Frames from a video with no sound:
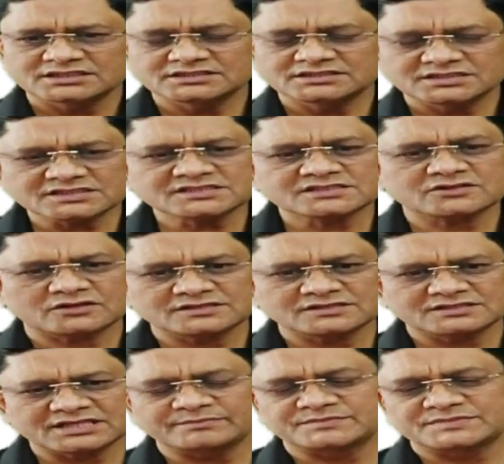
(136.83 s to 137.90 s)
this
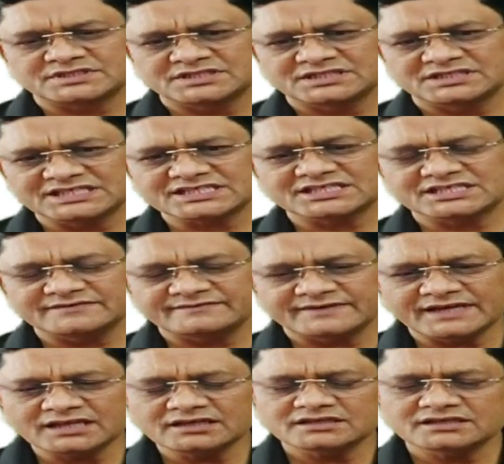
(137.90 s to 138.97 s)
concept is
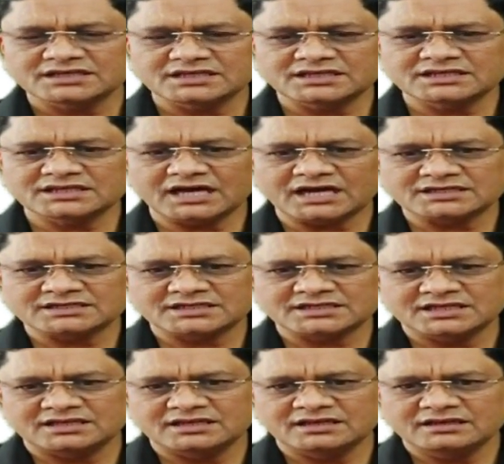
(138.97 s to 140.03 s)
given in
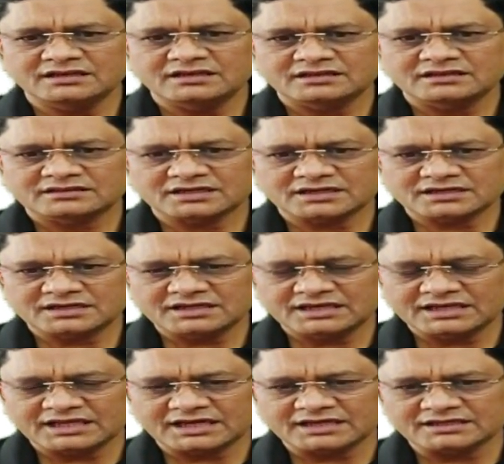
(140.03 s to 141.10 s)
Article
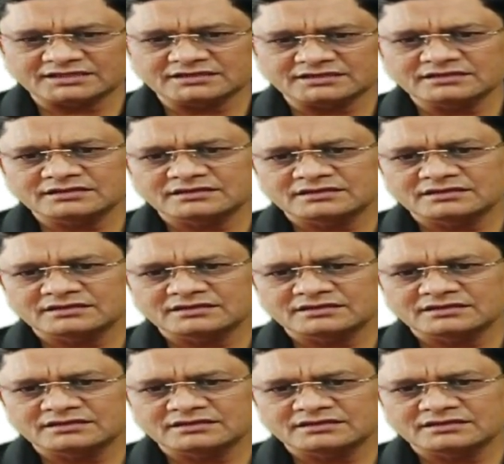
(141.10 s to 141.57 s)
39